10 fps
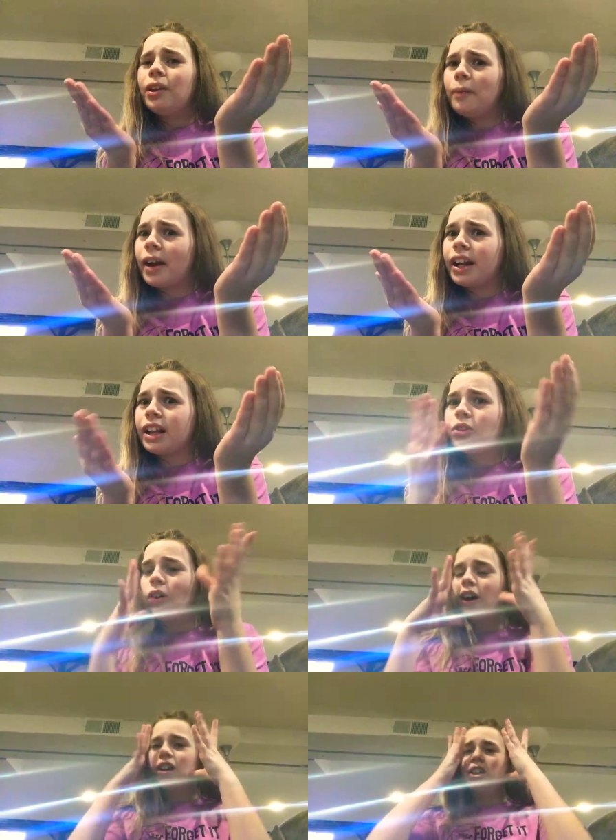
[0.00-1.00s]
You better get to
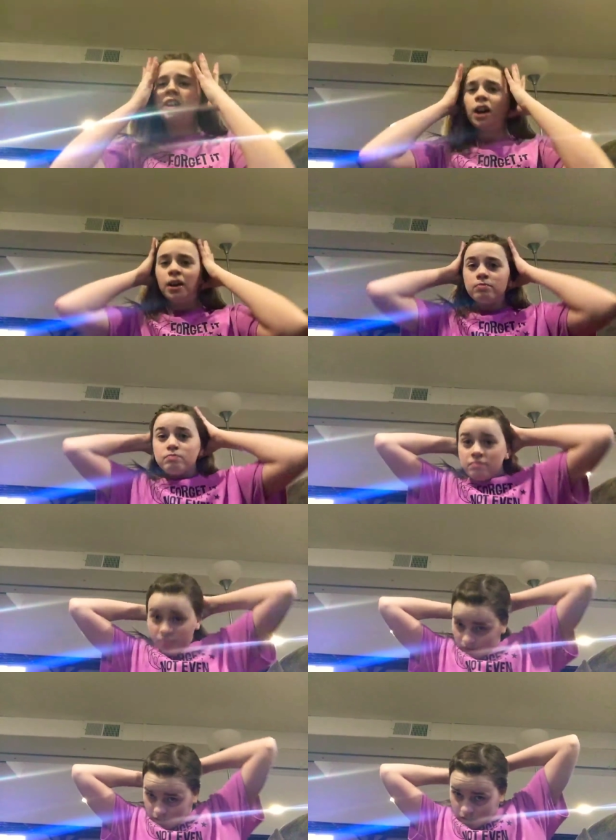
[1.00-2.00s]
100.
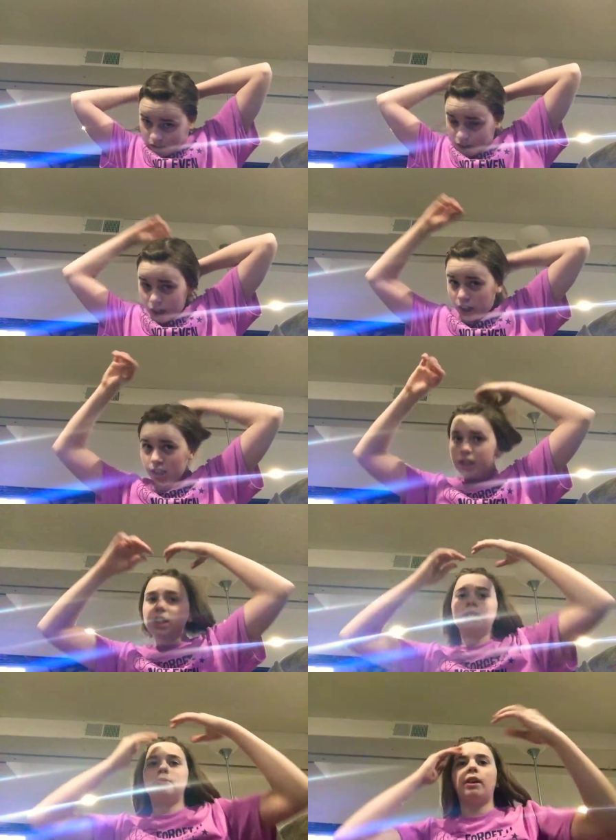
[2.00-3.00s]
This
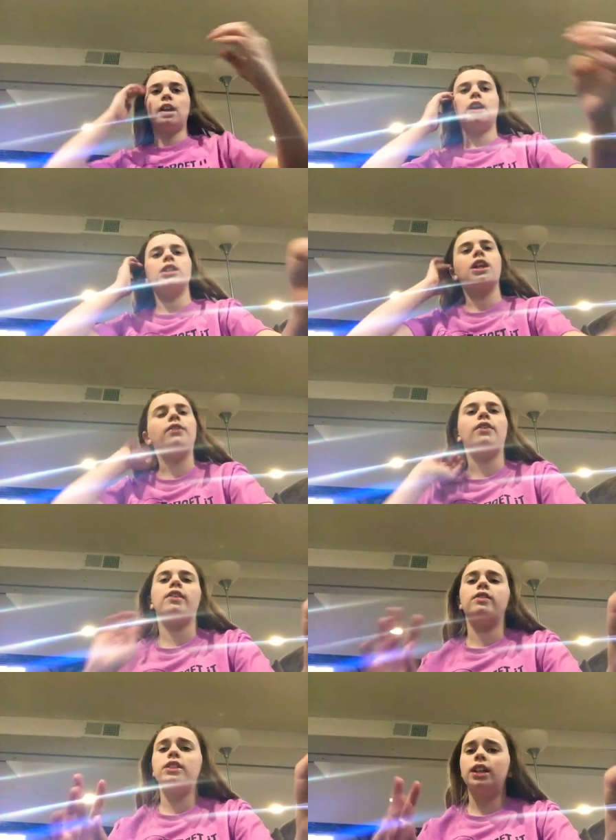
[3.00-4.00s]
thing's probably gonna take
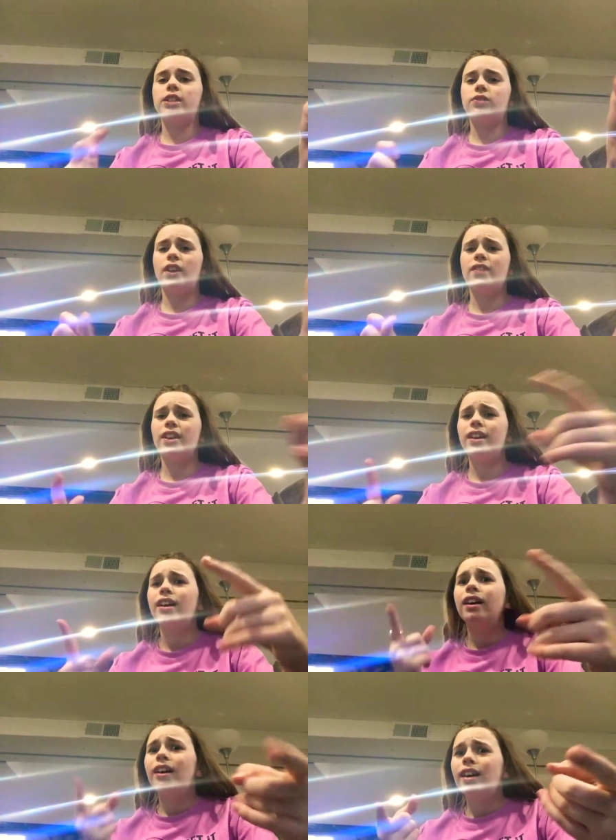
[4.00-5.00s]
forever. If it takes forever,
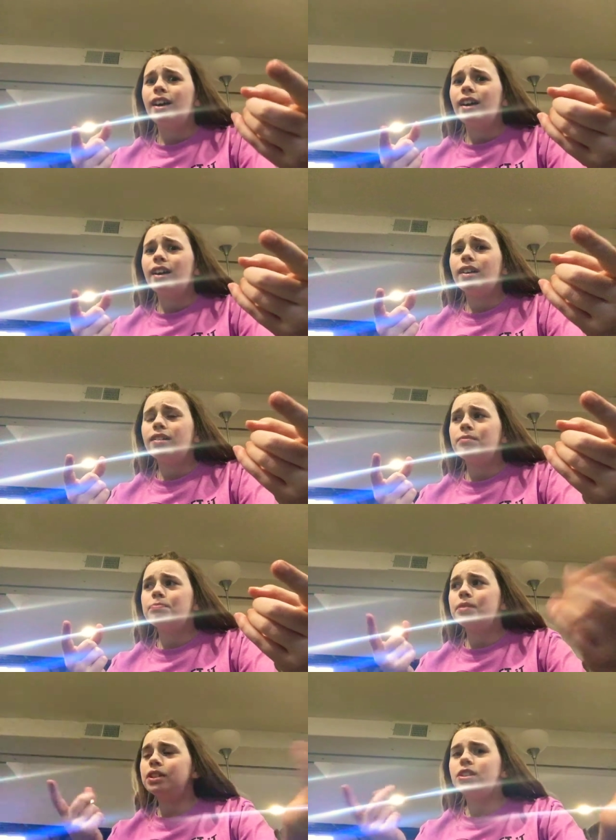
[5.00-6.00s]

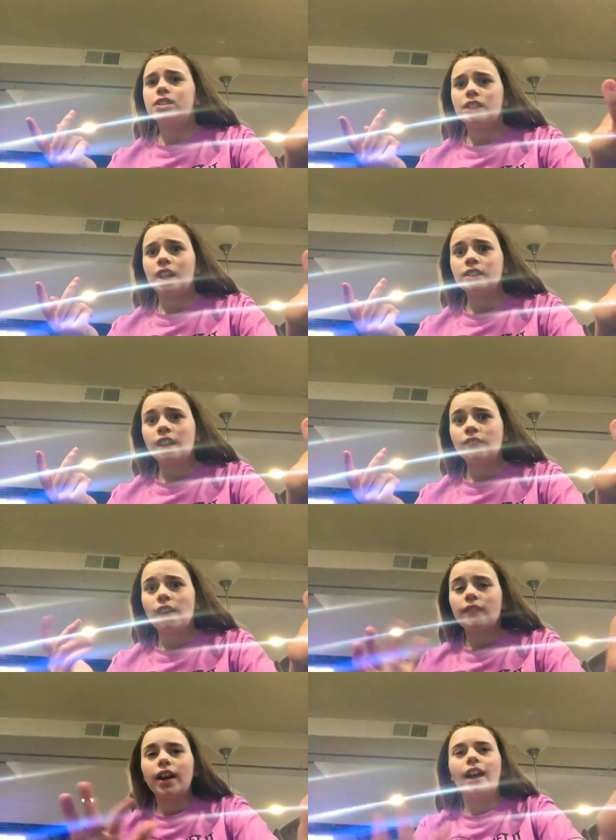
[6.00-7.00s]
it's gonna take
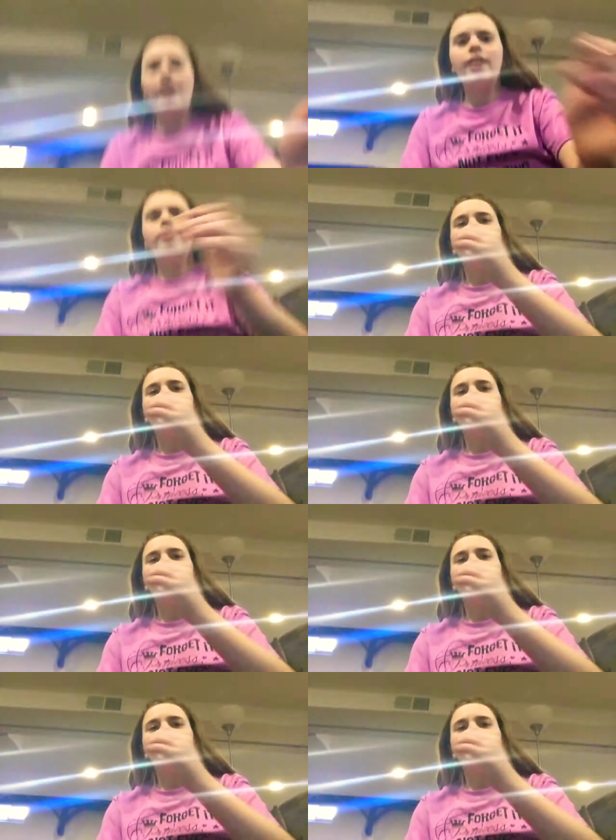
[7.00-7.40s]
forever.